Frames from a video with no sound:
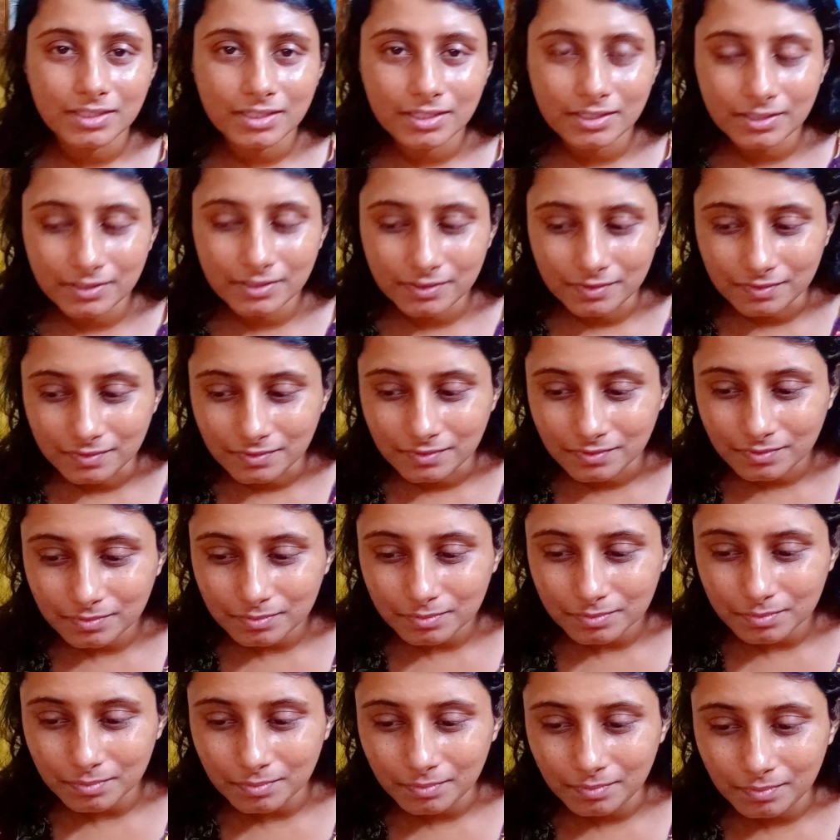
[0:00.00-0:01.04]

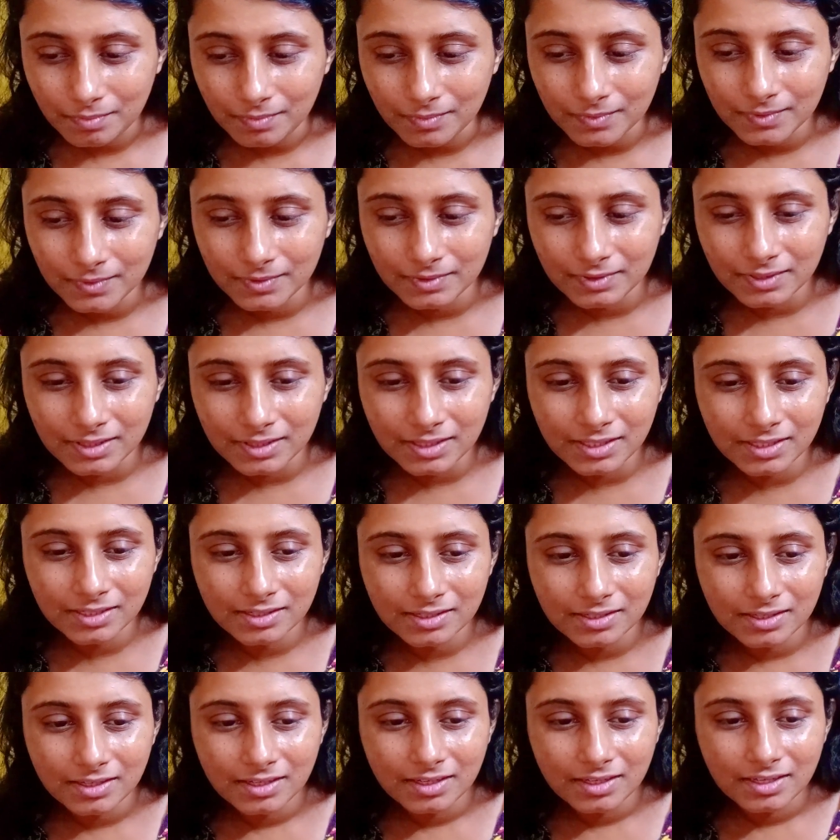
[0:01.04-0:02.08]
I think
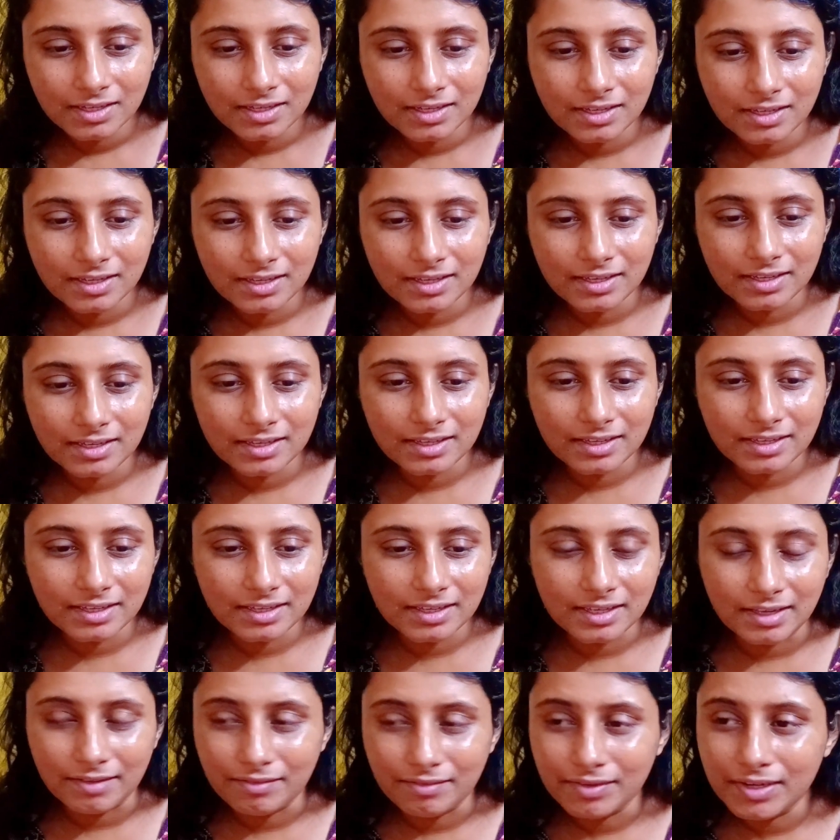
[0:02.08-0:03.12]

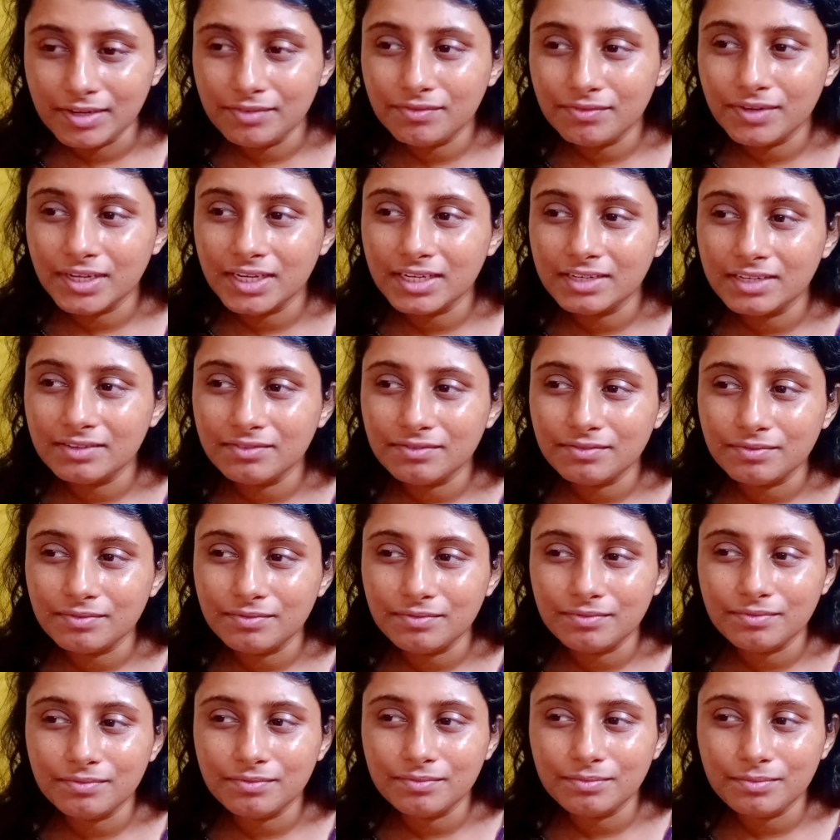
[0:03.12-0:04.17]
everyone
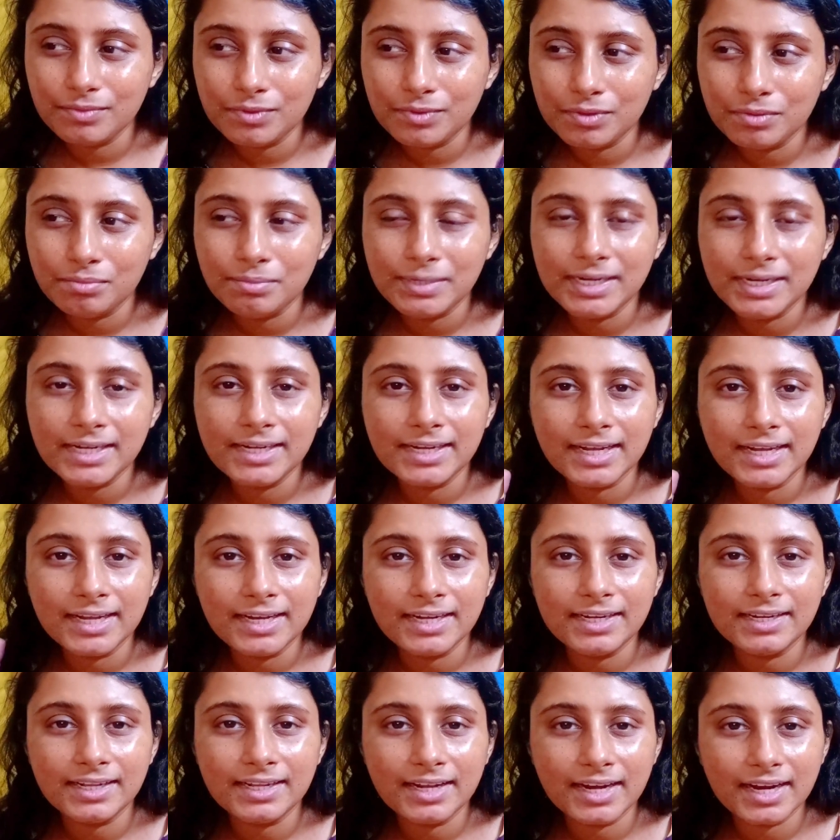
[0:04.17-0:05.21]
you meet and
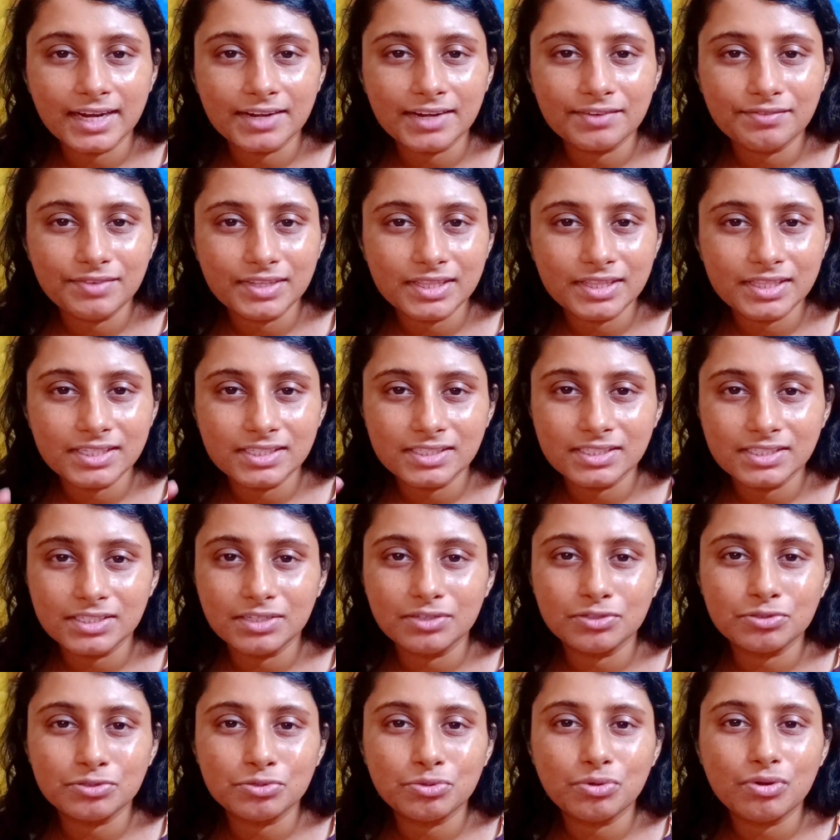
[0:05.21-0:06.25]
interact with is your
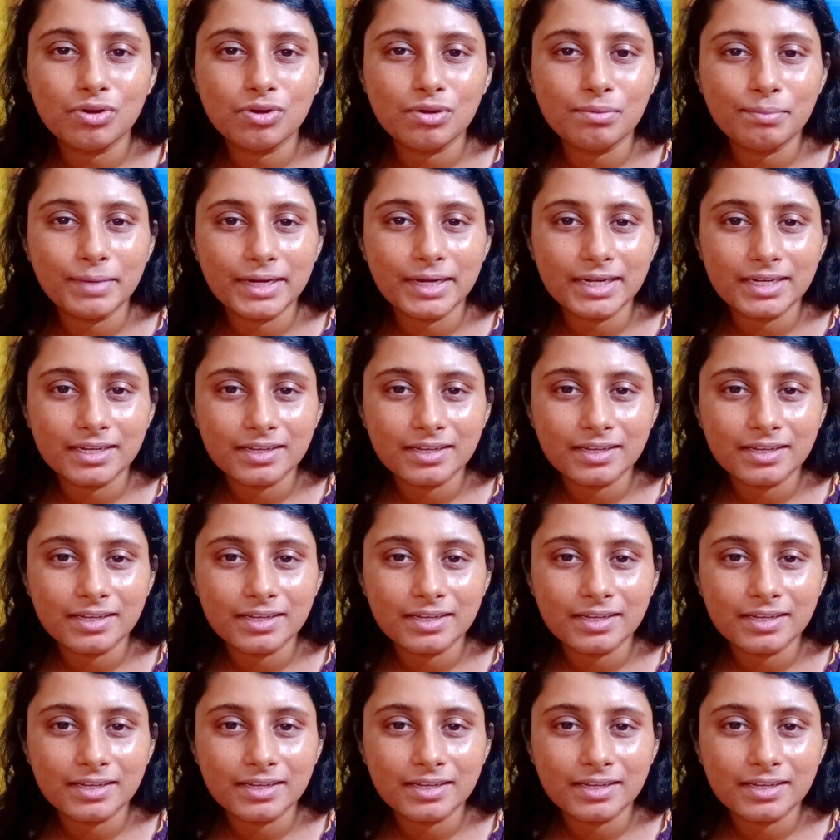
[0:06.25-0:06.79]
soulmate.